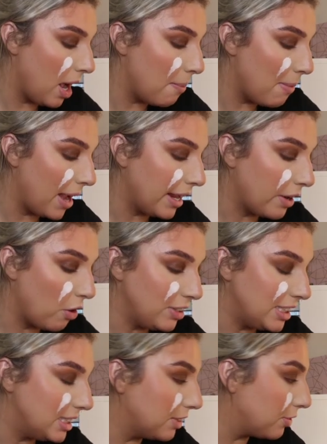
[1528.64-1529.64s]
I make
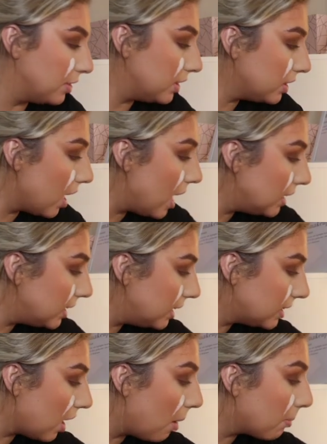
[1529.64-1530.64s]
obviously different
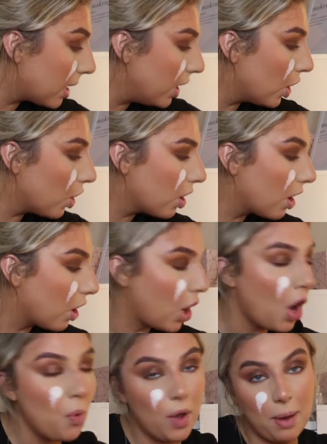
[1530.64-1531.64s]
sizes, I'm gonna
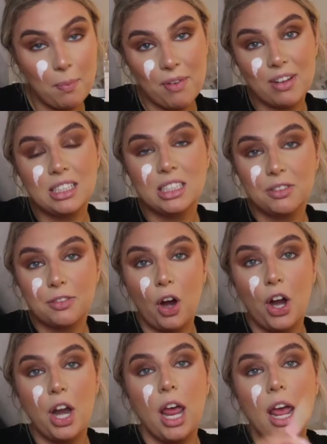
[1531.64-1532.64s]
go in with a
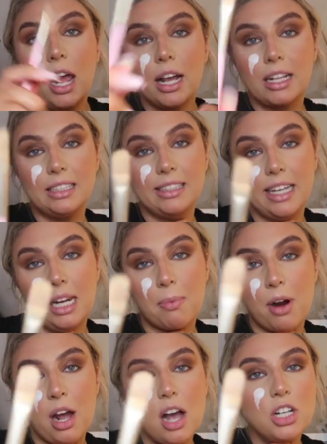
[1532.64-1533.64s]
different concealer
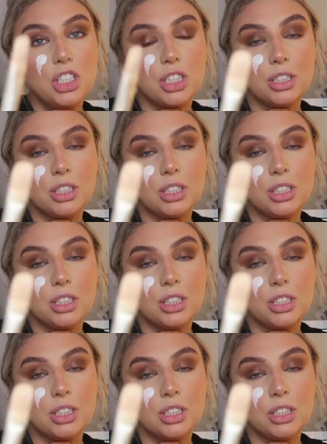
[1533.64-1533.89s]
brush.